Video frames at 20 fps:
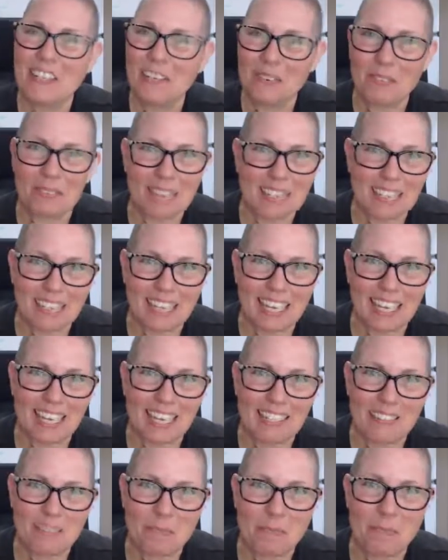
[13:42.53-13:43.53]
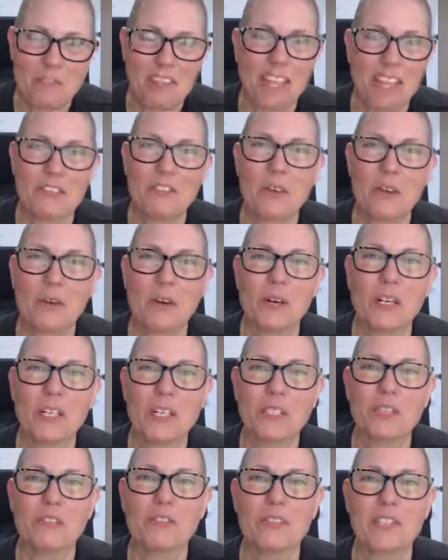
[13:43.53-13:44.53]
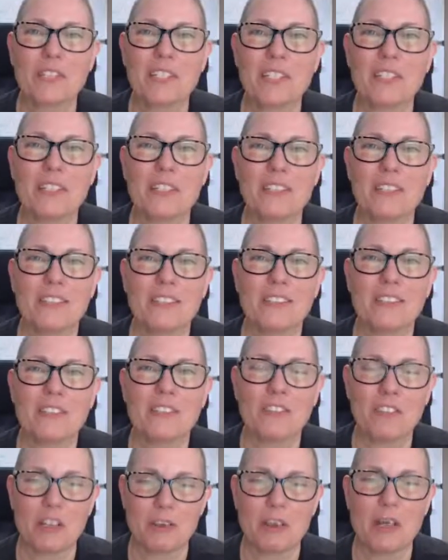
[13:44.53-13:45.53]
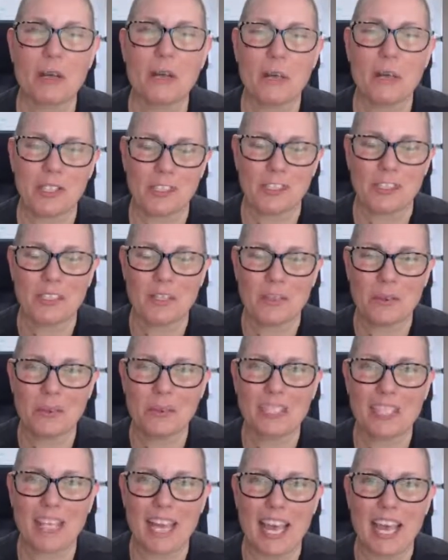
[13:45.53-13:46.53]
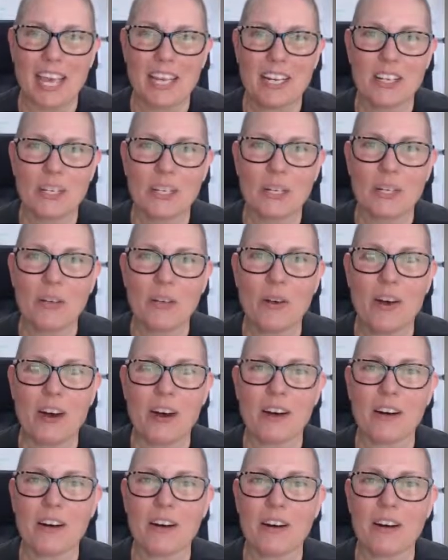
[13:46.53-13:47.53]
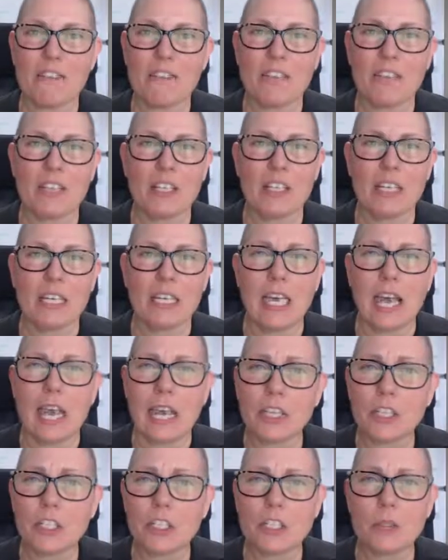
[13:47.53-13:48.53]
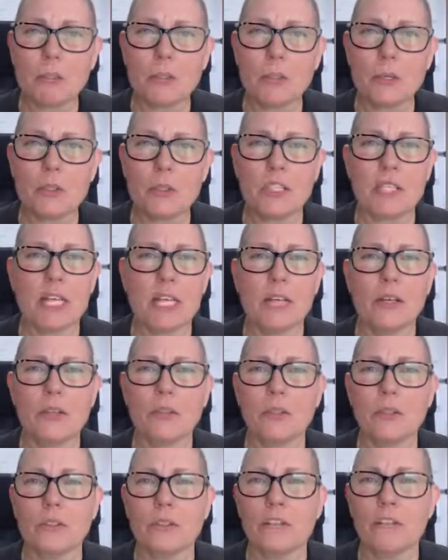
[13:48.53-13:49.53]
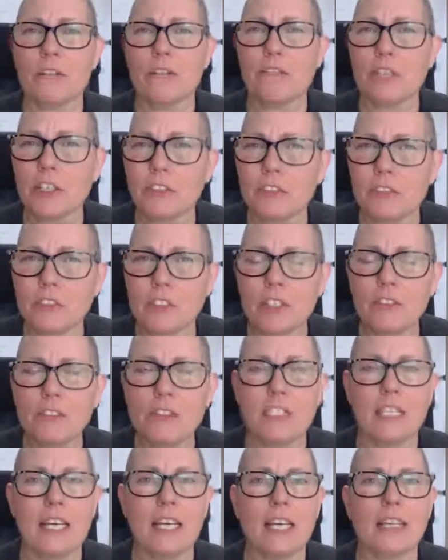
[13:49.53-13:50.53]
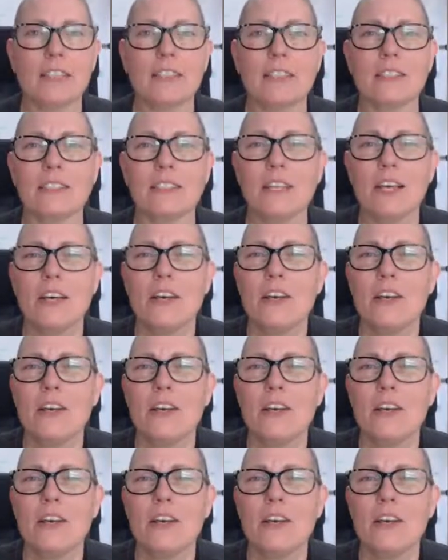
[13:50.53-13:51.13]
Once again, if you are an introverted female wellness coach and you are feeling anxious about sales, fearful of sales,